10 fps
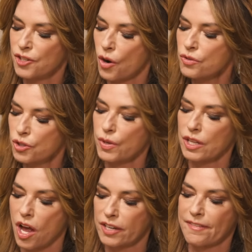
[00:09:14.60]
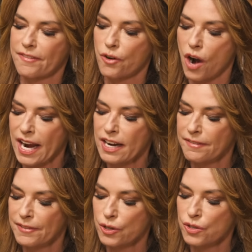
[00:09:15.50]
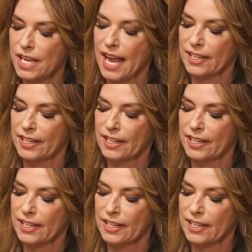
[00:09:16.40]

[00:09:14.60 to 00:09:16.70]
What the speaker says: don't do a lot of fried foods at